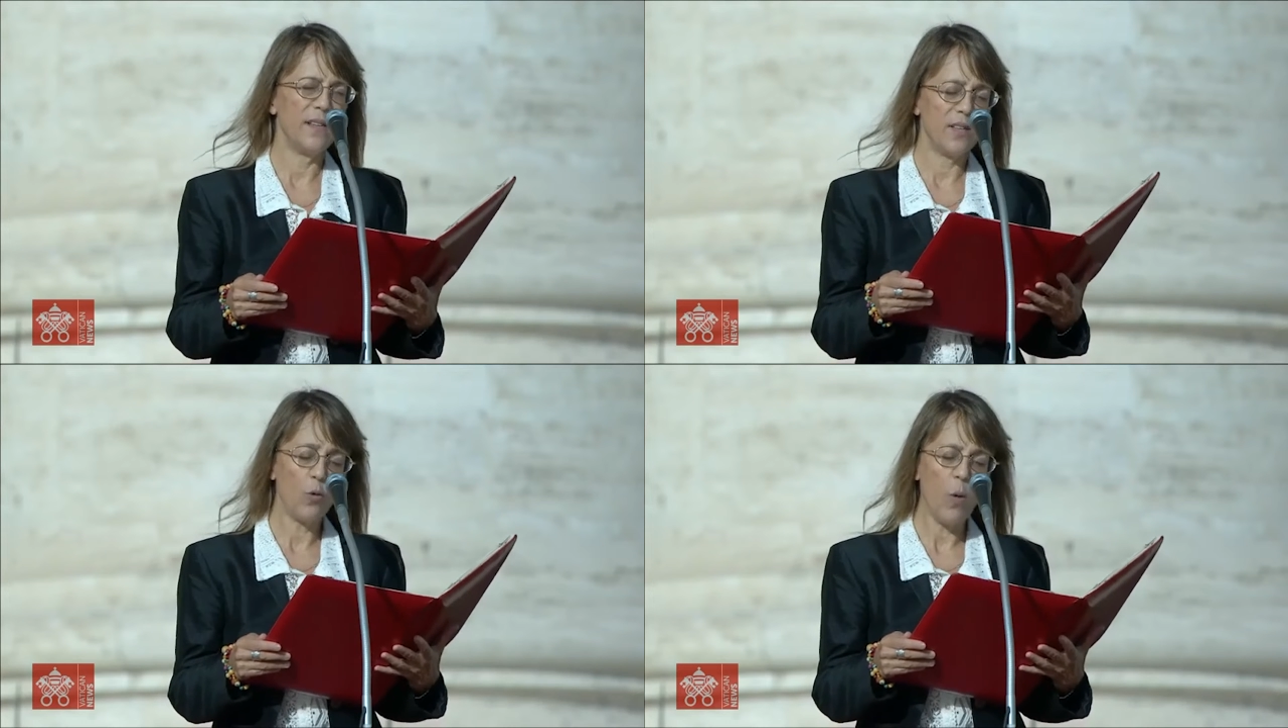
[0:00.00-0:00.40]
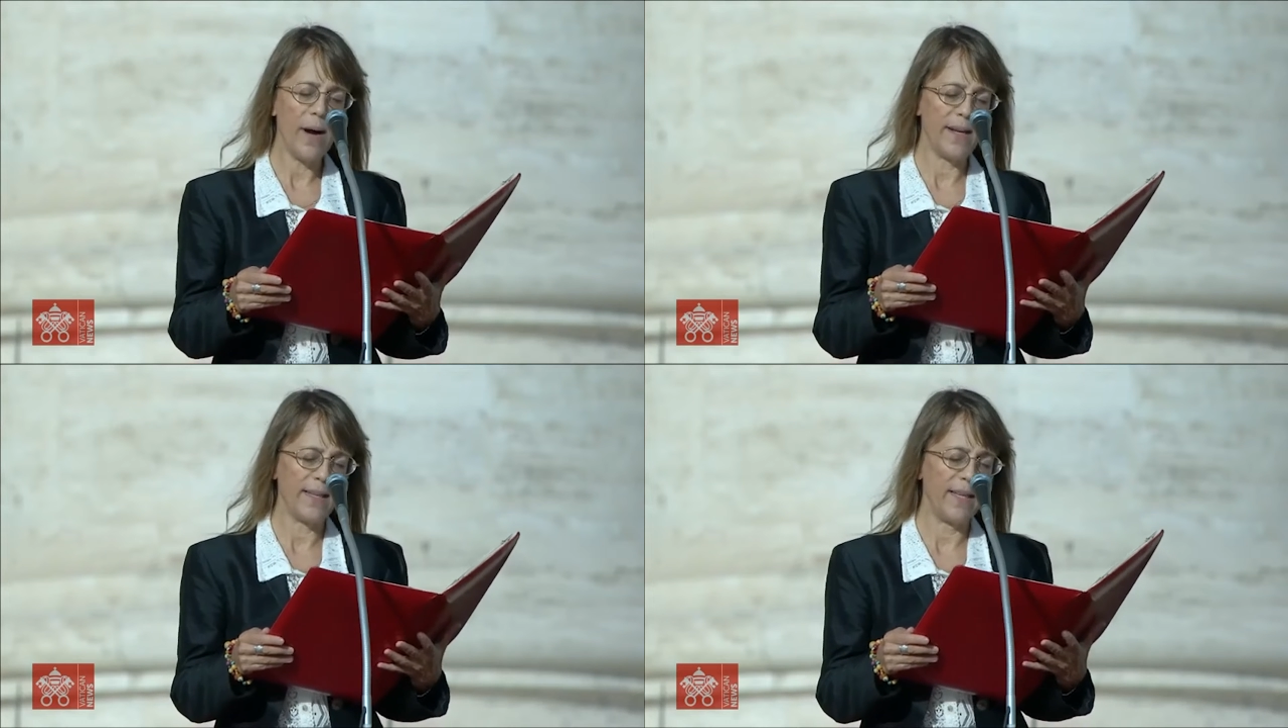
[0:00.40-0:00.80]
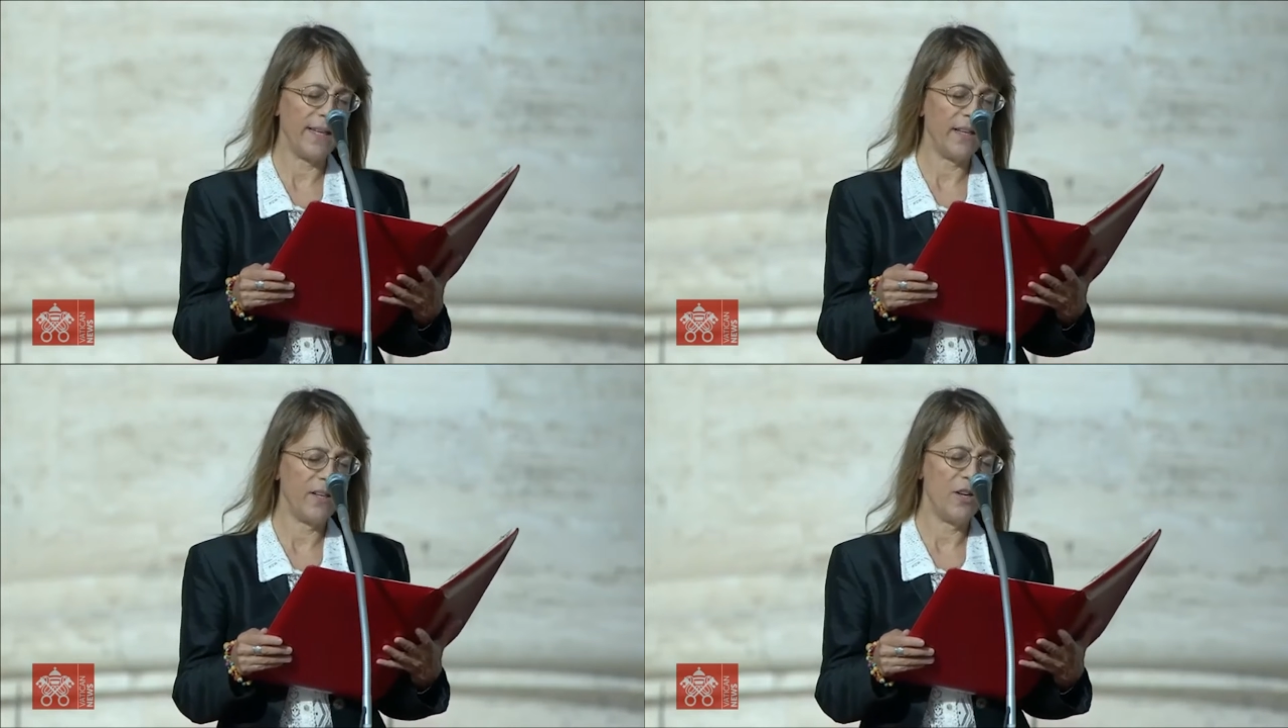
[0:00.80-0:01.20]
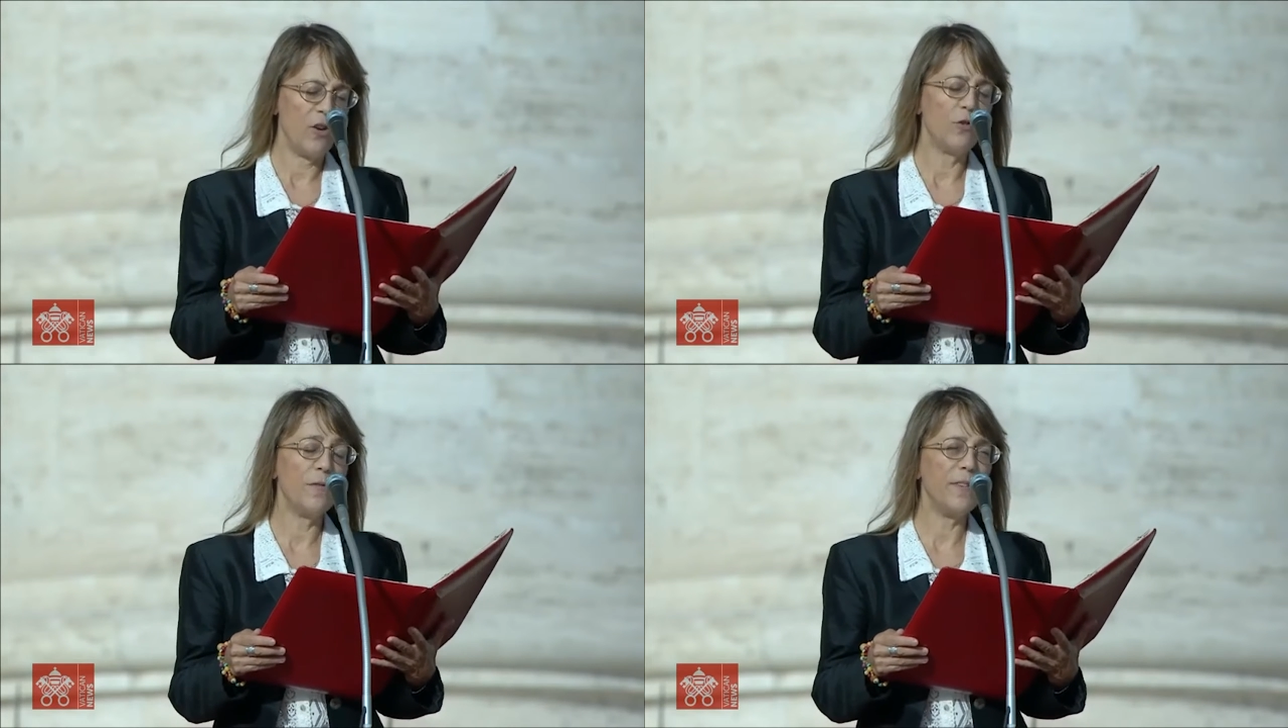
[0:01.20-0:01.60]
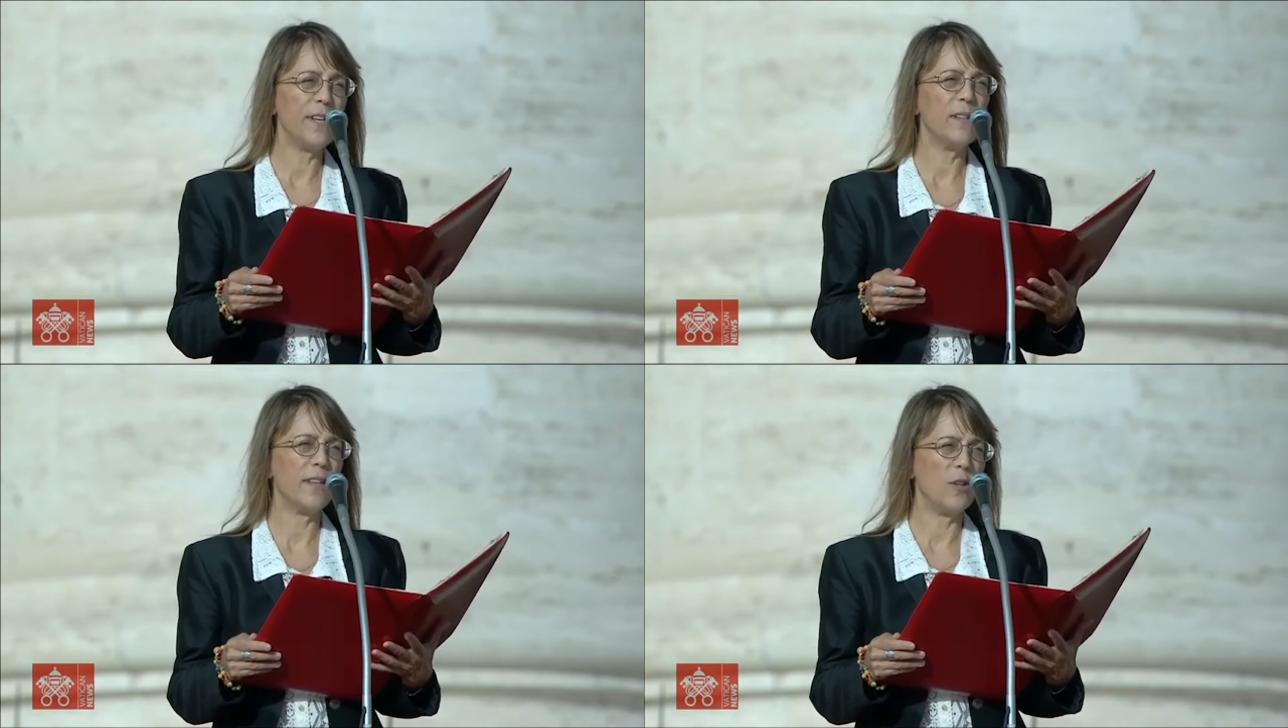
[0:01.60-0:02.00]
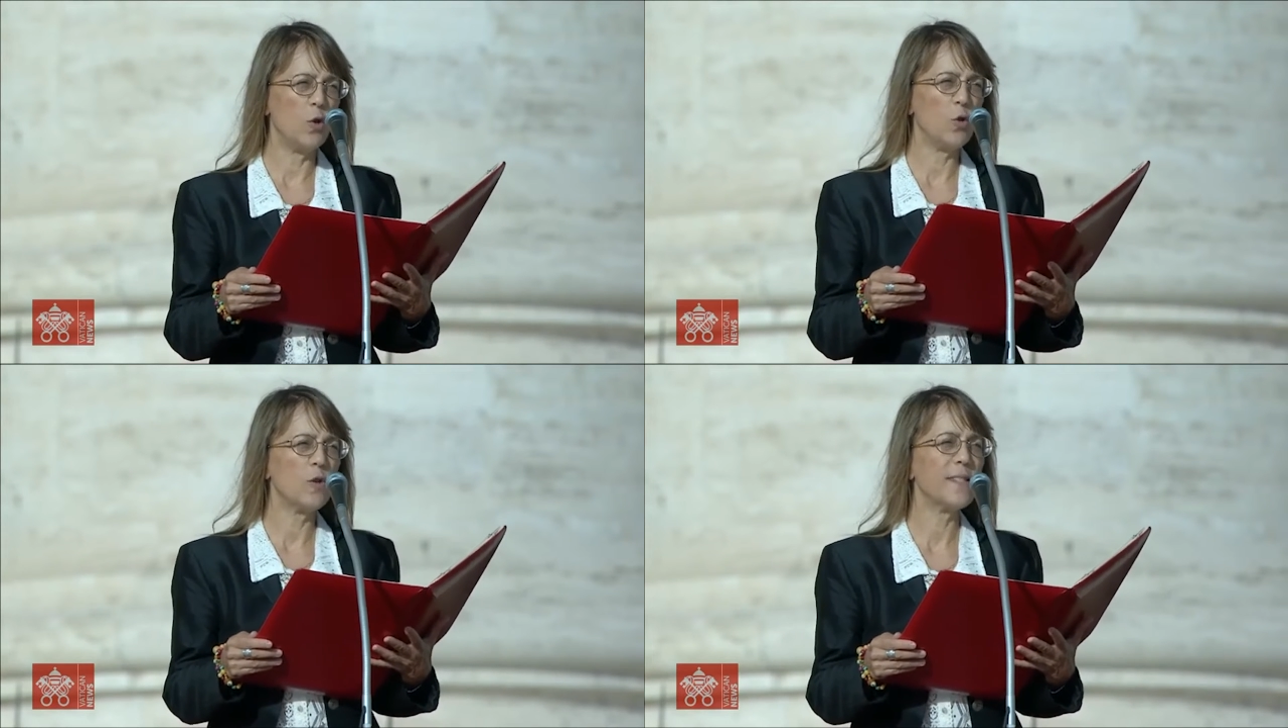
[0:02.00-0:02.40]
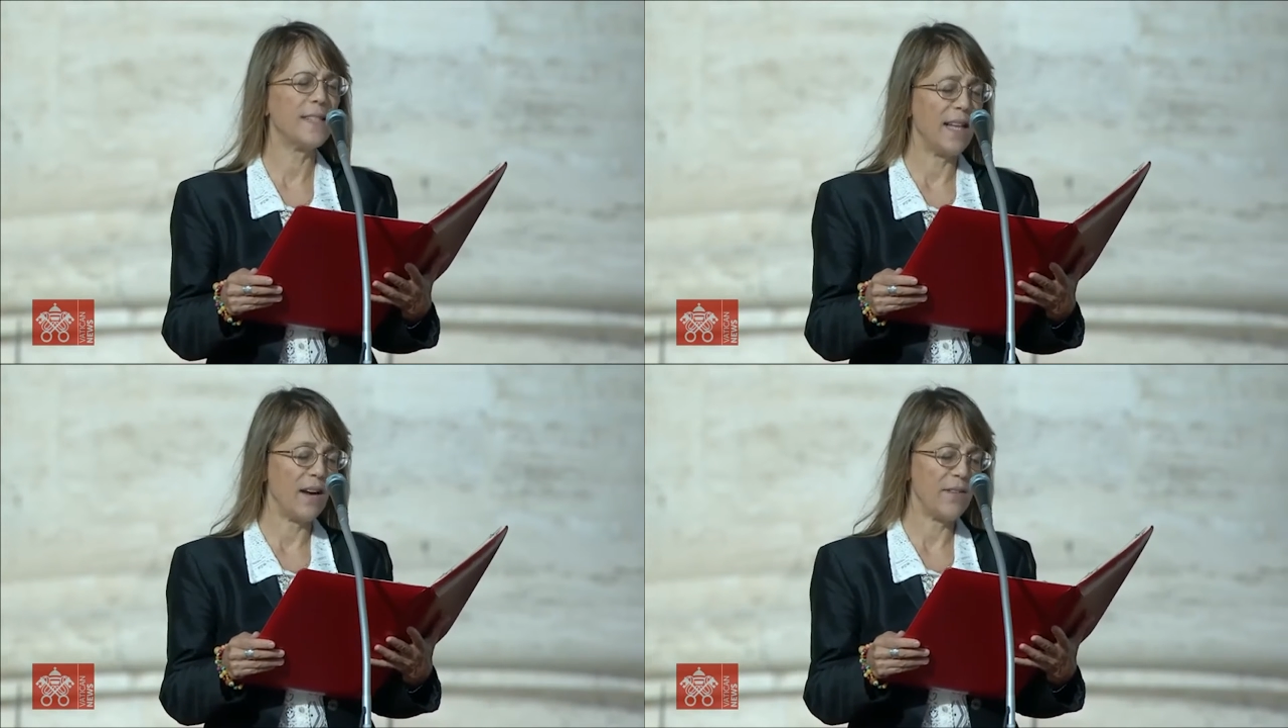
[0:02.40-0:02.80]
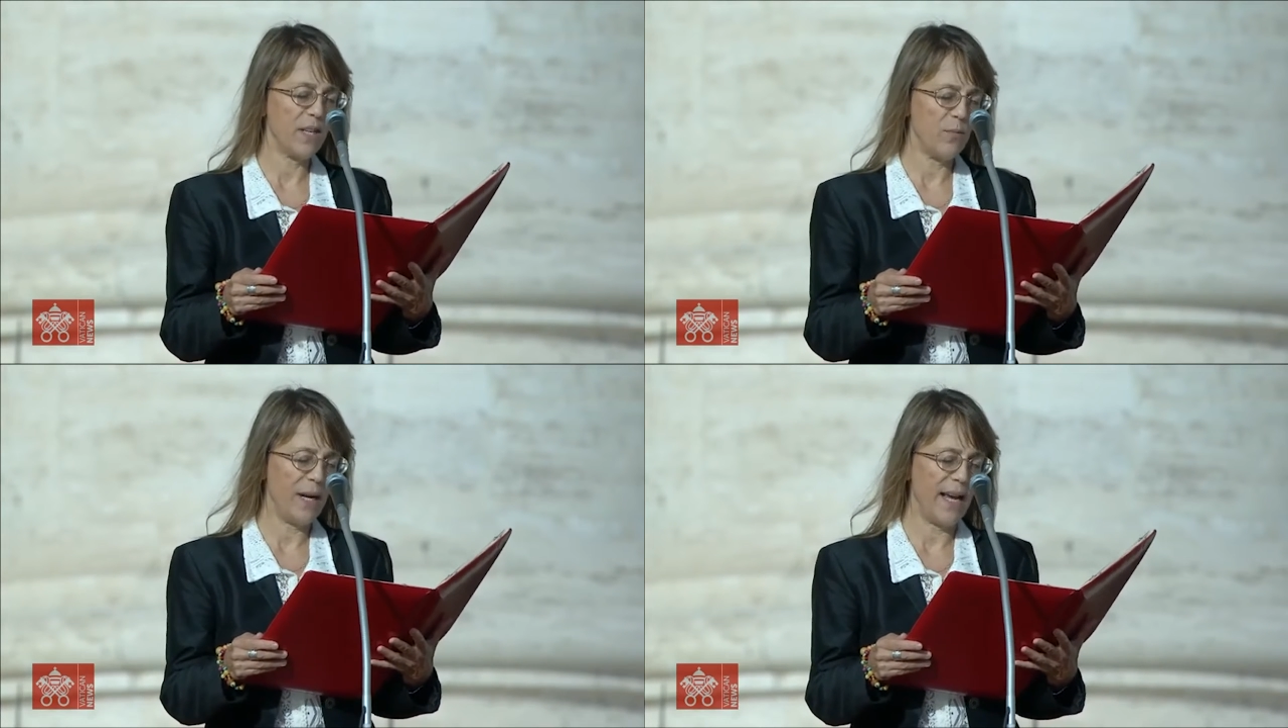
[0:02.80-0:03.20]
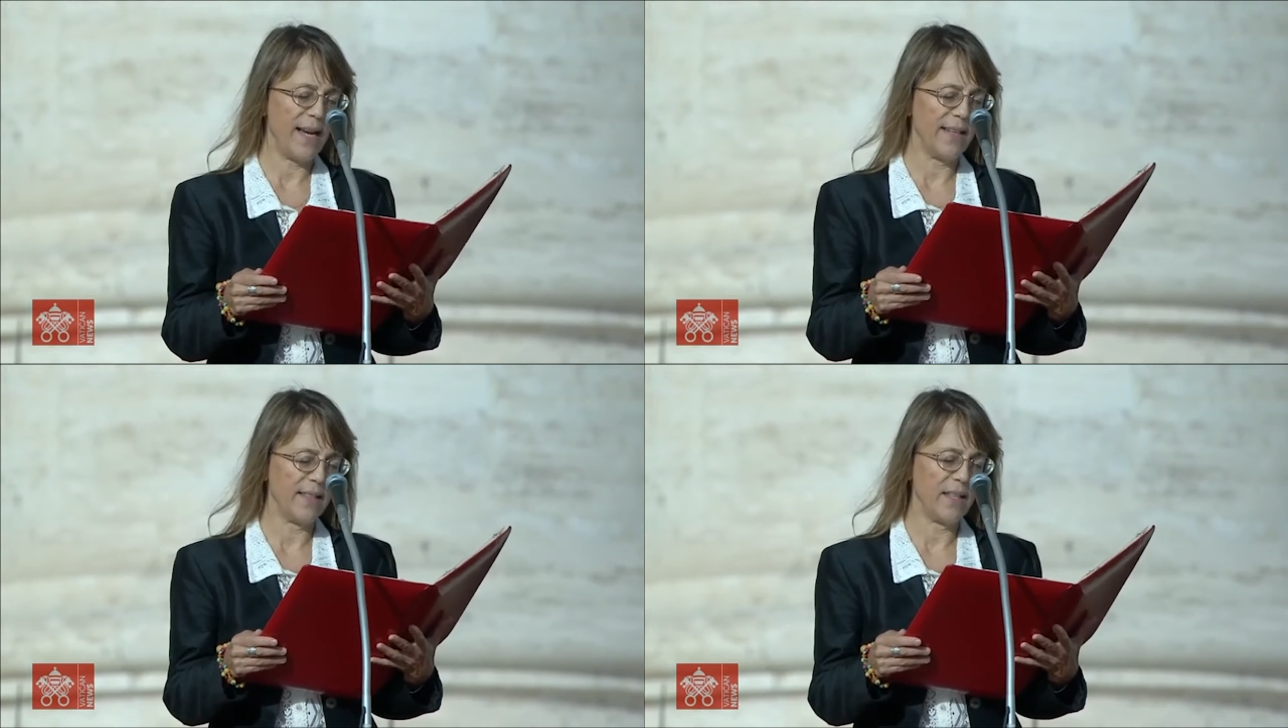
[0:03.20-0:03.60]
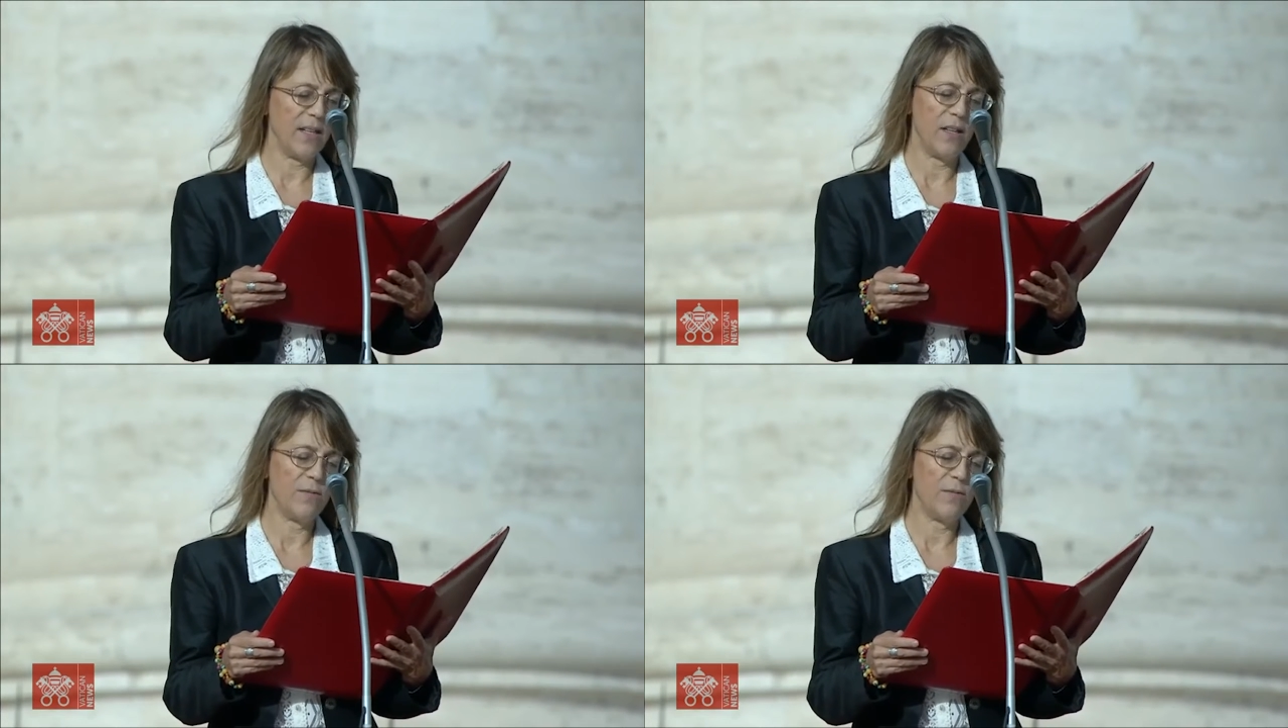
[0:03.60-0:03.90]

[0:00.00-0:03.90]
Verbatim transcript: that quietly reveal the Lord's loving plan